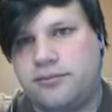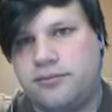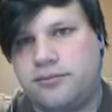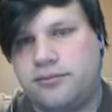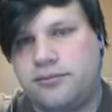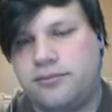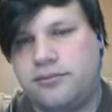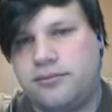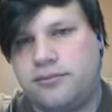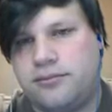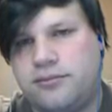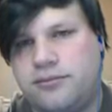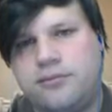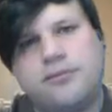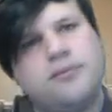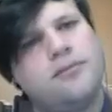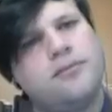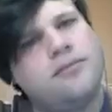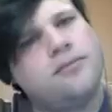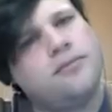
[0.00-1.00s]

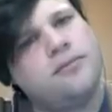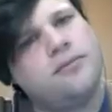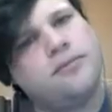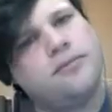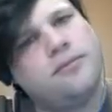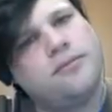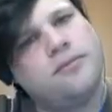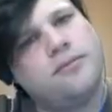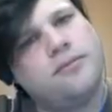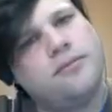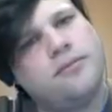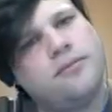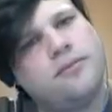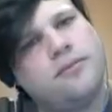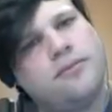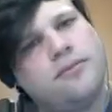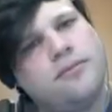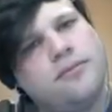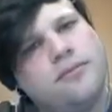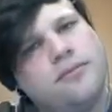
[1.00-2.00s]

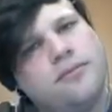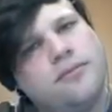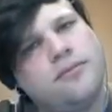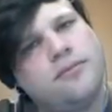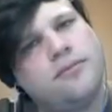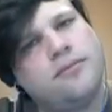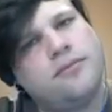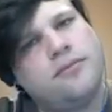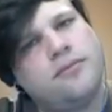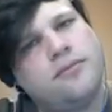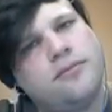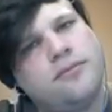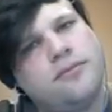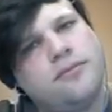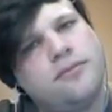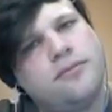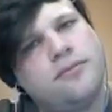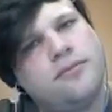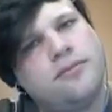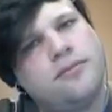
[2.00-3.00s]

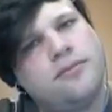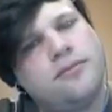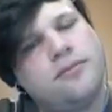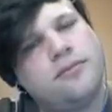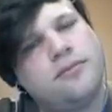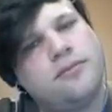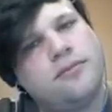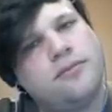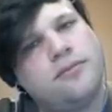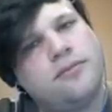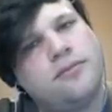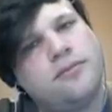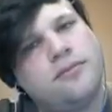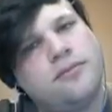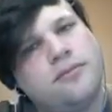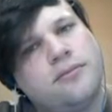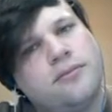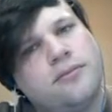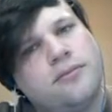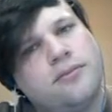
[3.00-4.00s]

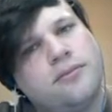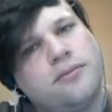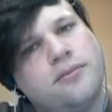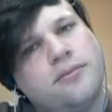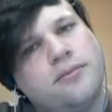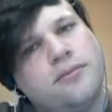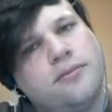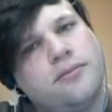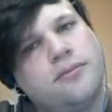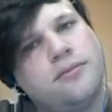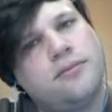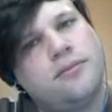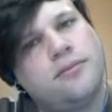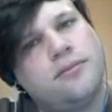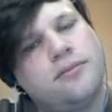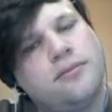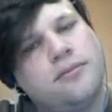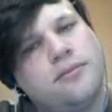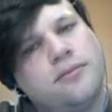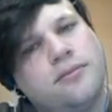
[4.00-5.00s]

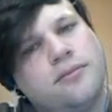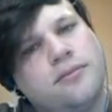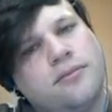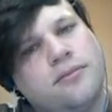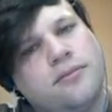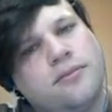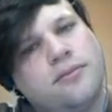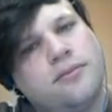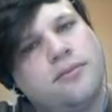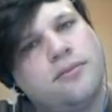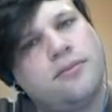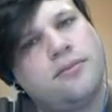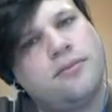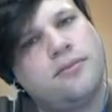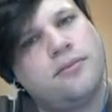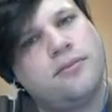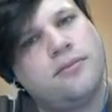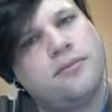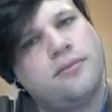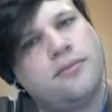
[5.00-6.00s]

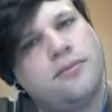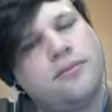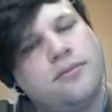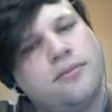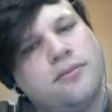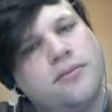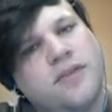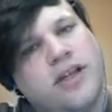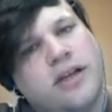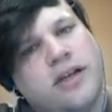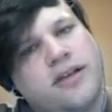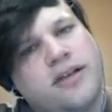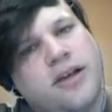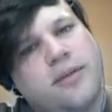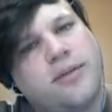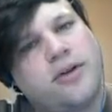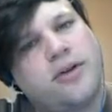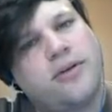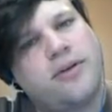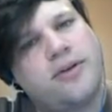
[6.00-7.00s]

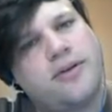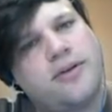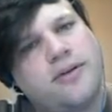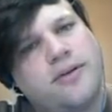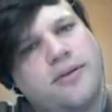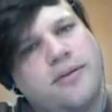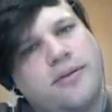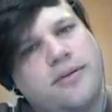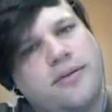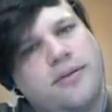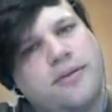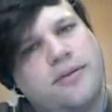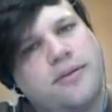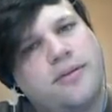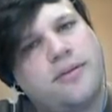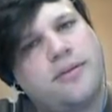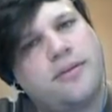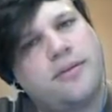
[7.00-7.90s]
(silent)